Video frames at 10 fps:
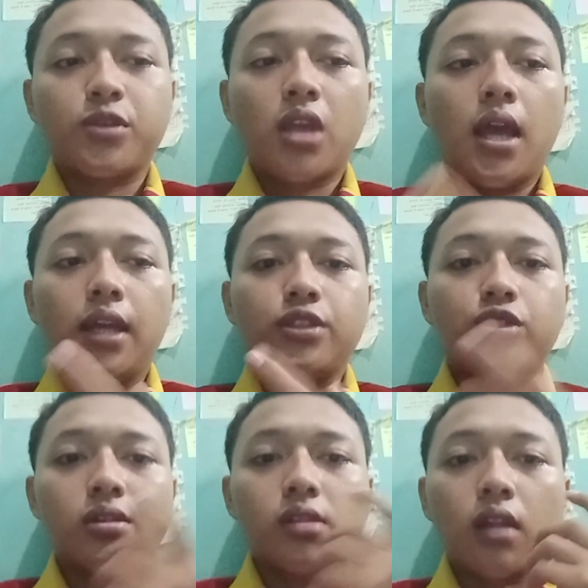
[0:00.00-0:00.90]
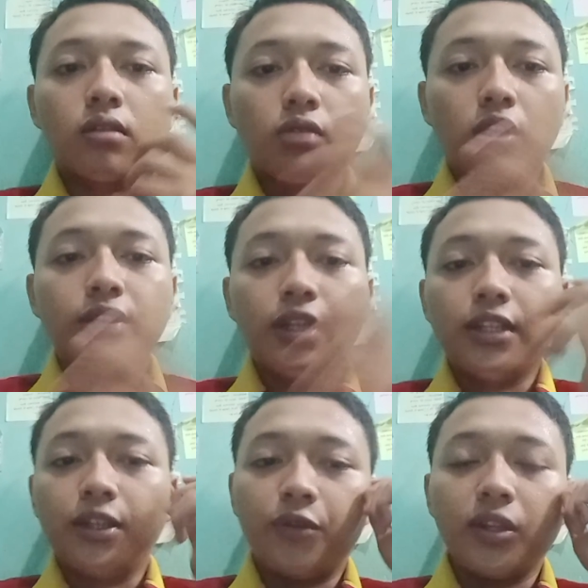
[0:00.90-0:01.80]
It should not run
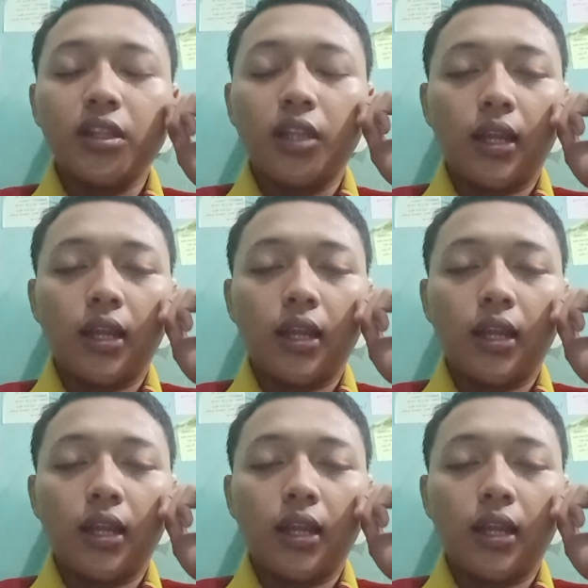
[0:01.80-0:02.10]
indefinitely.